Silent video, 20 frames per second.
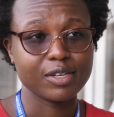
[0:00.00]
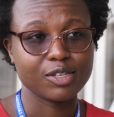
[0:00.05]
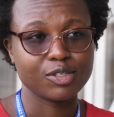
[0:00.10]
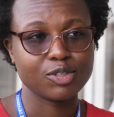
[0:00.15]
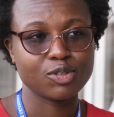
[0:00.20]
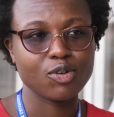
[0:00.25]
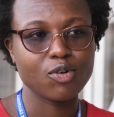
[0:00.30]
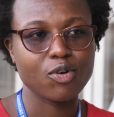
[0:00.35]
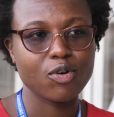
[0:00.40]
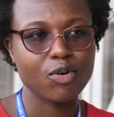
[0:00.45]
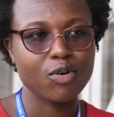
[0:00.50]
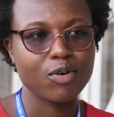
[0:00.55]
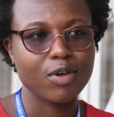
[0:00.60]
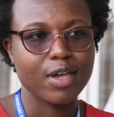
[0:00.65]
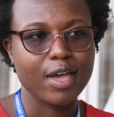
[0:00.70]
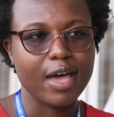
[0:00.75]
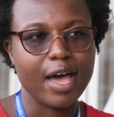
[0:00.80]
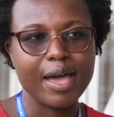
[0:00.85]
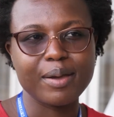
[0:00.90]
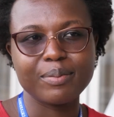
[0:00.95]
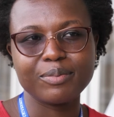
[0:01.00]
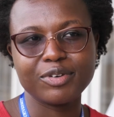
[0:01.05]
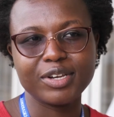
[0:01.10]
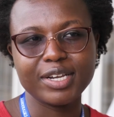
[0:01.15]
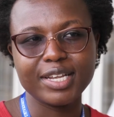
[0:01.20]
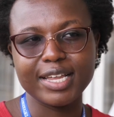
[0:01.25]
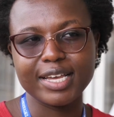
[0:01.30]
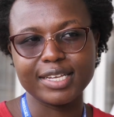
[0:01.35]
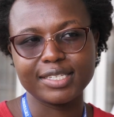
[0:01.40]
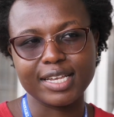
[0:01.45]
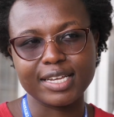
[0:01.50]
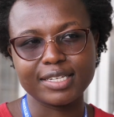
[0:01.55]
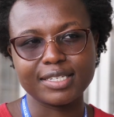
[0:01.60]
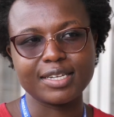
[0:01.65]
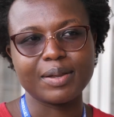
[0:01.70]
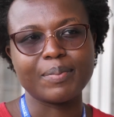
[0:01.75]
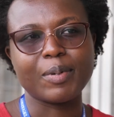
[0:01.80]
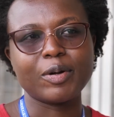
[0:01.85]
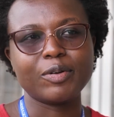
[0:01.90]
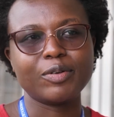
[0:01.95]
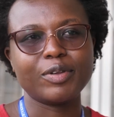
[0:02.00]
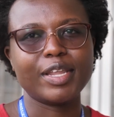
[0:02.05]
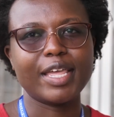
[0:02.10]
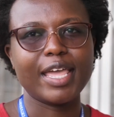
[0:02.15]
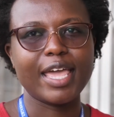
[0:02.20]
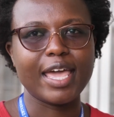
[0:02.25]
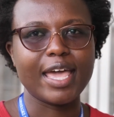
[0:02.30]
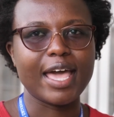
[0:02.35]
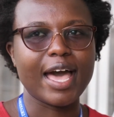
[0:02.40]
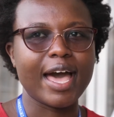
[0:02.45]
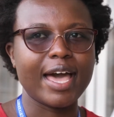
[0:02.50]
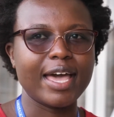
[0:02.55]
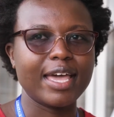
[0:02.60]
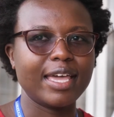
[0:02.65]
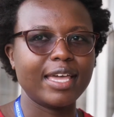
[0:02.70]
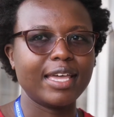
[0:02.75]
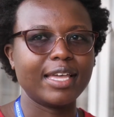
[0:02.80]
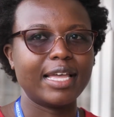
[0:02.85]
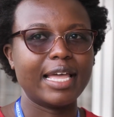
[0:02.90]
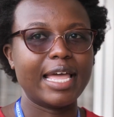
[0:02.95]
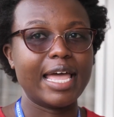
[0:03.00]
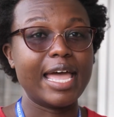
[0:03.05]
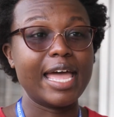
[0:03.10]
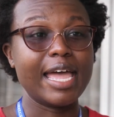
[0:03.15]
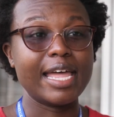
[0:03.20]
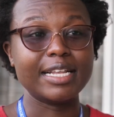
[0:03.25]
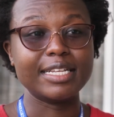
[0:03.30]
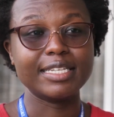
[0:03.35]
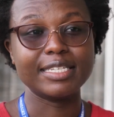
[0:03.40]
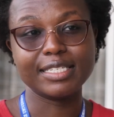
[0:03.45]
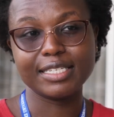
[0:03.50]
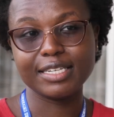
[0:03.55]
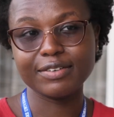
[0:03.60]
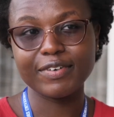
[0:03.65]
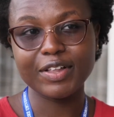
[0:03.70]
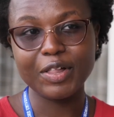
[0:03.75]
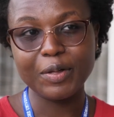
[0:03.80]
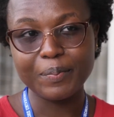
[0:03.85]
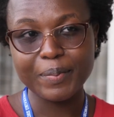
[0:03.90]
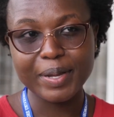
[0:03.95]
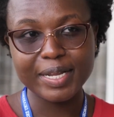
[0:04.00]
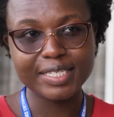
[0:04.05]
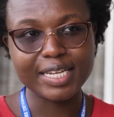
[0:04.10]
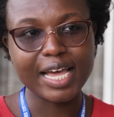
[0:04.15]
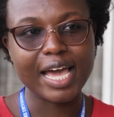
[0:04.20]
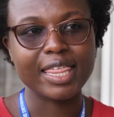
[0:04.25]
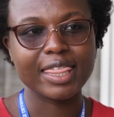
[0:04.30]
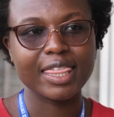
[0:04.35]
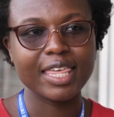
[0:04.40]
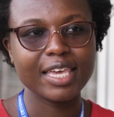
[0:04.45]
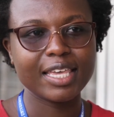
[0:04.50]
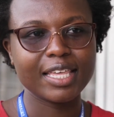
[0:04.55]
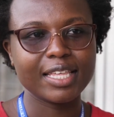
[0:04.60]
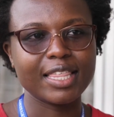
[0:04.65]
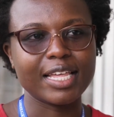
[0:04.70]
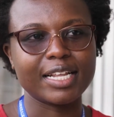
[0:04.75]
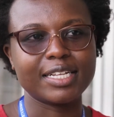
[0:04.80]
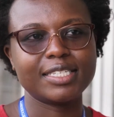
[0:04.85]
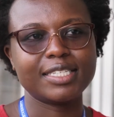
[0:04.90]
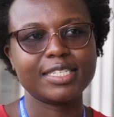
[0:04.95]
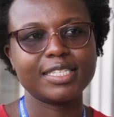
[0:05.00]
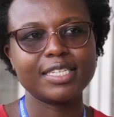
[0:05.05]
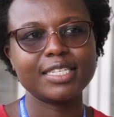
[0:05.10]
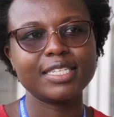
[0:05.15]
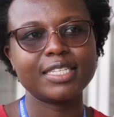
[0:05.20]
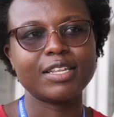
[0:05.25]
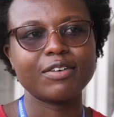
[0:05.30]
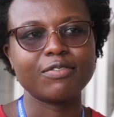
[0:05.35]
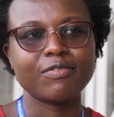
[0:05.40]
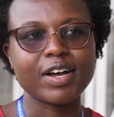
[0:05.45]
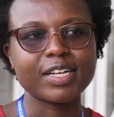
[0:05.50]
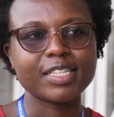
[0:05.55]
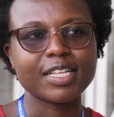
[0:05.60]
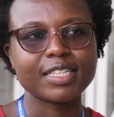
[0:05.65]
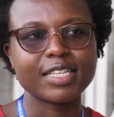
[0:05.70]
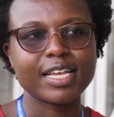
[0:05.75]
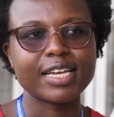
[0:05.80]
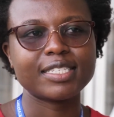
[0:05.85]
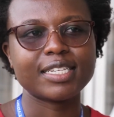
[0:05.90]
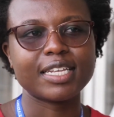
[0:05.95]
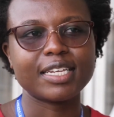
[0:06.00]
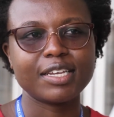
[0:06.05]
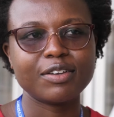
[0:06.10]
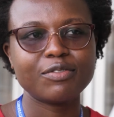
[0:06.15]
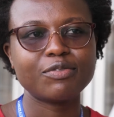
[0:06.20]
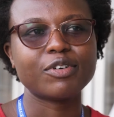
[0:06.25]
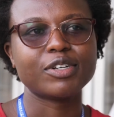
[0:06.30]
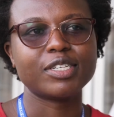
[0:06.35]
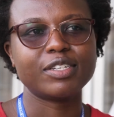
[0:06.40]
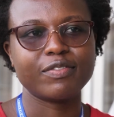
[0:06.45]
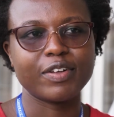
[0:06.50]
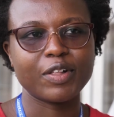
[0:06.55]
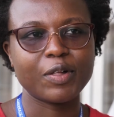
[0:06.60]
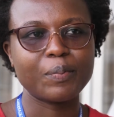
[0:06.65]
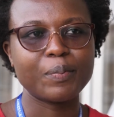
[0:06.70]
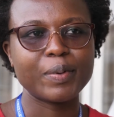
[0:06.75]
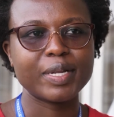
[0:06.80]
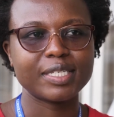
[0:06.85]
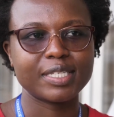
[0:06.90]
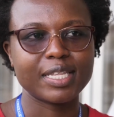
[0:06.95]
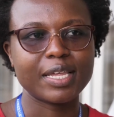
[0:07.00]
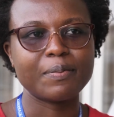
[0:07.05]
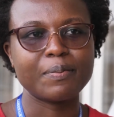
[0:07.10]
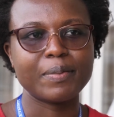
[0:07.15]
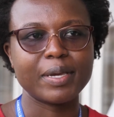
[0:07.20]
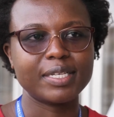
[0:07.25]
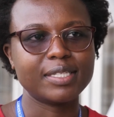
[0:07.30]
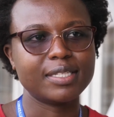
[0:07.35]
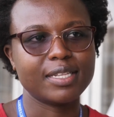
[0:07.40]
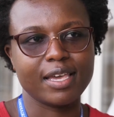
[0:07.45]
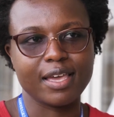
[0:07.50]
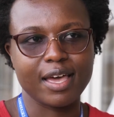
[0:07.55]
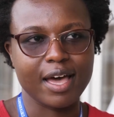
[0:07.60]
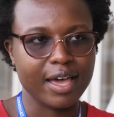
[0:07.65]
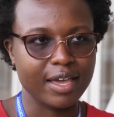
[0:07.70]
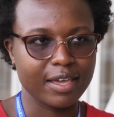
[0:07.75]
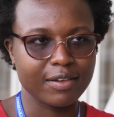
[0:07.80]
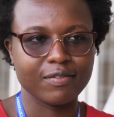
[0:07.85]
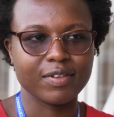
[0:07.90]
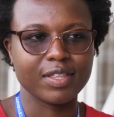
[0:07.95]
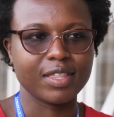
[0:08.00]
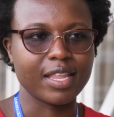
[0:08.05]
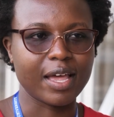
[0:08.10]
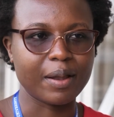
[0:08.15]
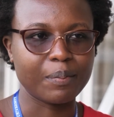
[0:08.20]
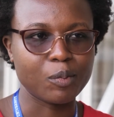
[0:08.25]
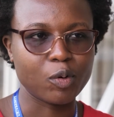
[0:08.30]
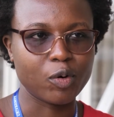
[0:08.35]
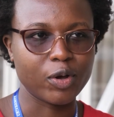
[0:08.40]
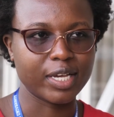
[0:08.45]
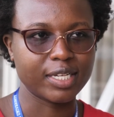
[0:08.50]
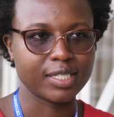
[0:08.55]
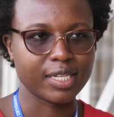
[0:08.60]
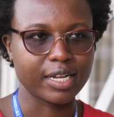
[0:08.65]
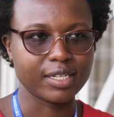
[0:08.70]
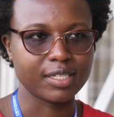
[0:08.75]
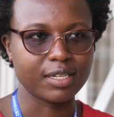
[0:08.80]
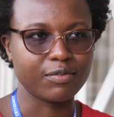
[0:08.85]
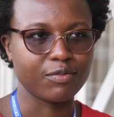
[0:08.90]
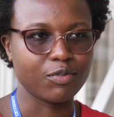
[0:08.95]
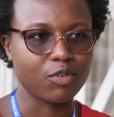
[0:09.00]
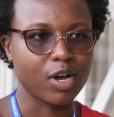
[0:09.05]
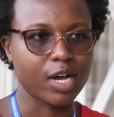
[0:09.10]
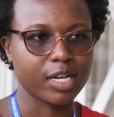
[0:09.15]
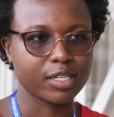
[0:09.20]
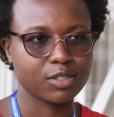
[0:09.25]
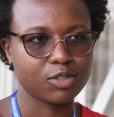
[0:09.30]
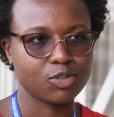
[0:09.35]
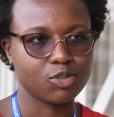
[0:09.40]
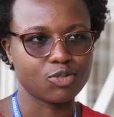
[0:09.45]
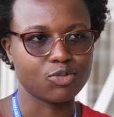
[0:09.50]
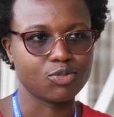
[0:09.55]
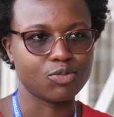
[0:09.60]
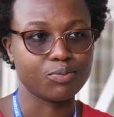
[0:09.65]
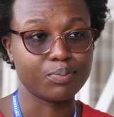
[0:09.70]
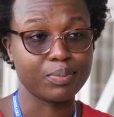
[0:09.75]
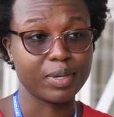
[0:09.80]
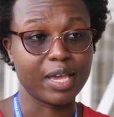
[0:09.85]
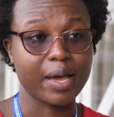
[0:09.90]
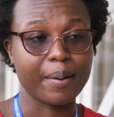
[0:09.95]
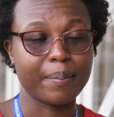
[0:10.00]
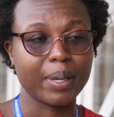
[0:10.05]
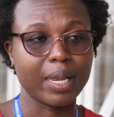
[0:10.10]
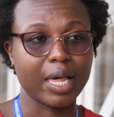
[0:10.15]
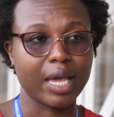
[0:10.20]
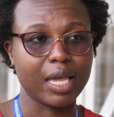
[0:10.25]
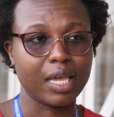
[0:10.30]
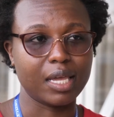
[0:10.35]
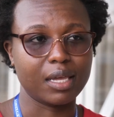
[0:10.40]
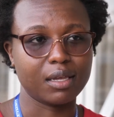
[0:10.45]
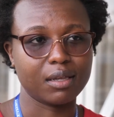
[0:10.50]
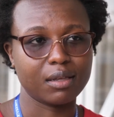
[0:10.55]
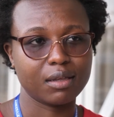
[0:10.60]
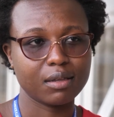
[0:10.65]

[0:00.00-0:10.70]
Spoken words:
So I'm really excited about AI and development. I think that the fact that there is a need for development then makes AI even that more exciting for us to be applying.